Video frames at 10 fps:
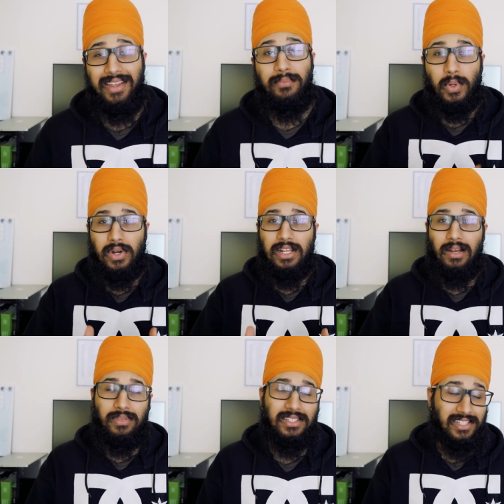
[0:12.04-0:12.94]
in building
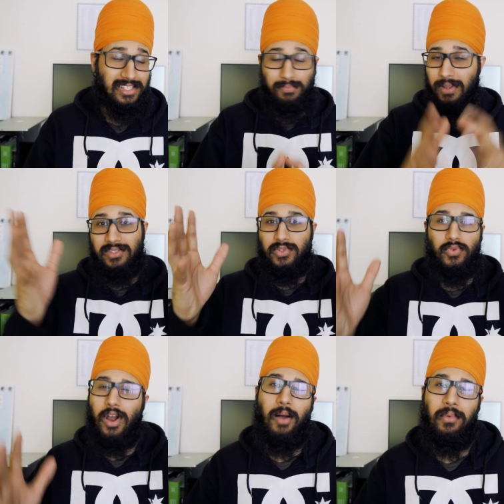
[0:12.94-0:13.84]
up the suspense
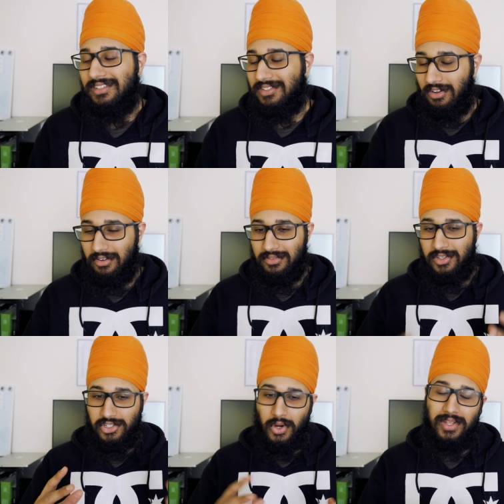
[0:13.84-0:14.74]
drama. So
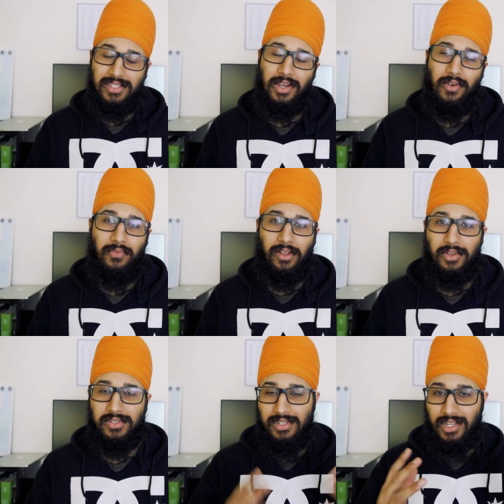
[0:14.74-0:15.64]
the show itself
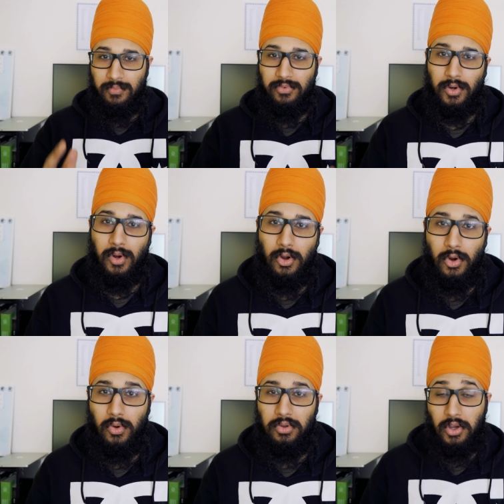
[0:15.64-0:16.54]
follows Nick Brewer,
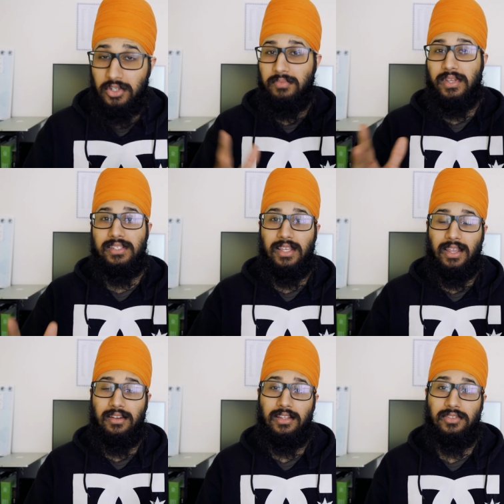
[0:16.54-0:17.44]
who goes missing
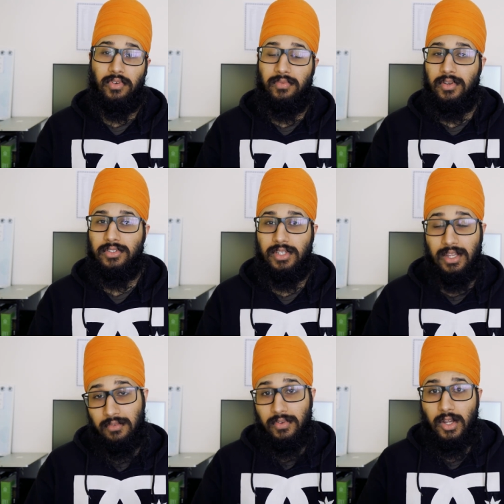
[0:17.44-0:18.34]
and is revealed to,
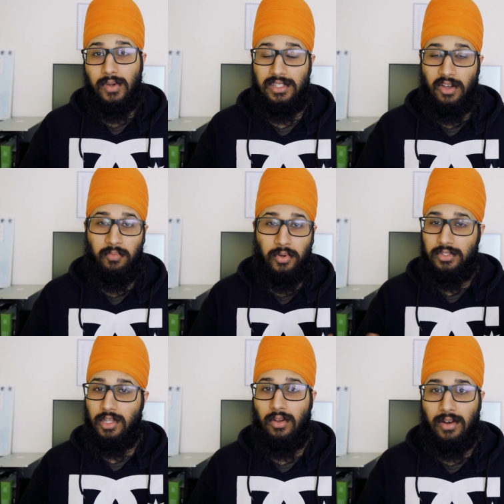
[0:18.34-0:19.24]
in a video itself
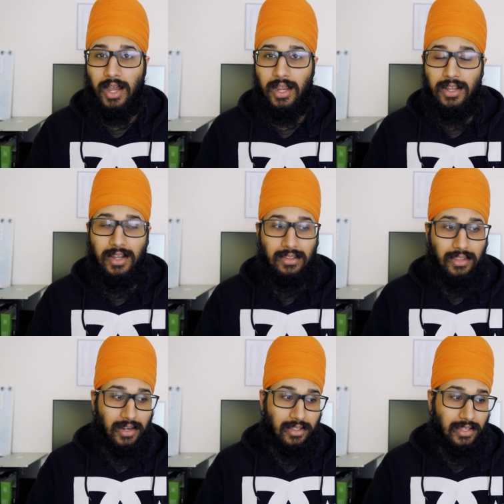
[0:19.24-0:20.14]
posted online,
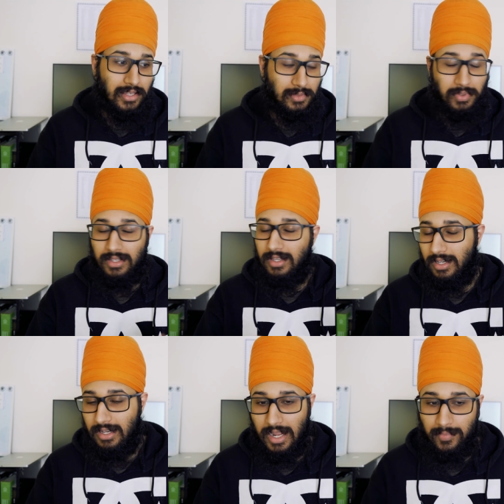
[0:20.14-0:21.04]
that he's been
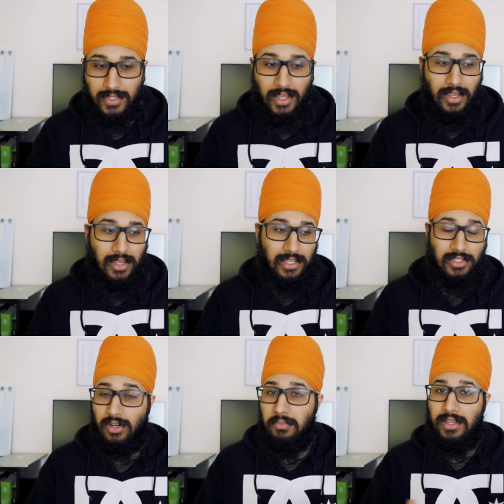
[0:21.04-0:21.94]
kidnapped,
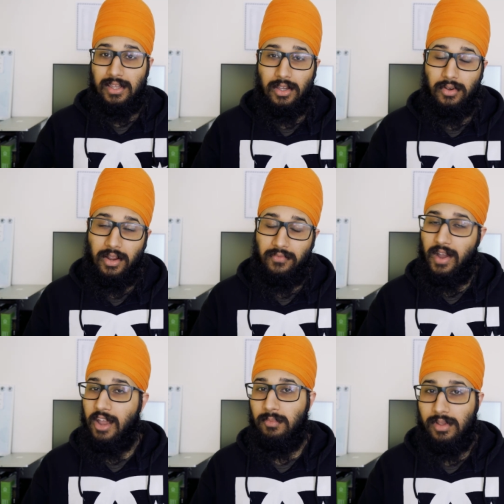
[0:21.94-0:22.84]
he's going to be killed at
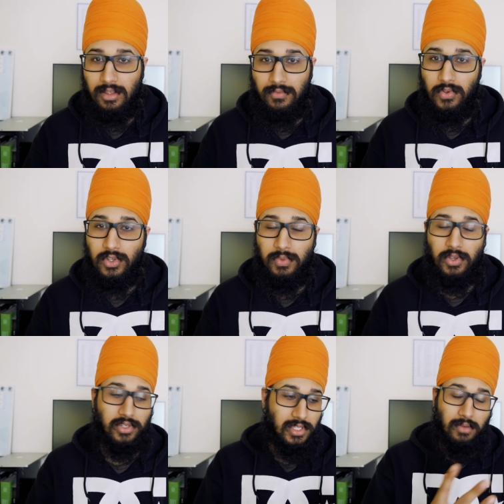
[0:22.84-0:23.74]
5 million views
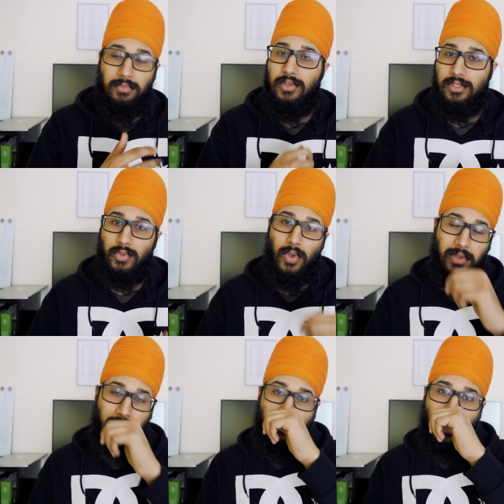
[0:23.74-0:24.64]
because he abuses
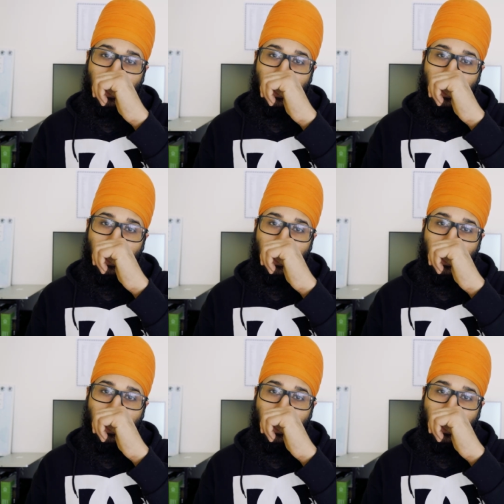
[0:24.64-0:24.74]
women.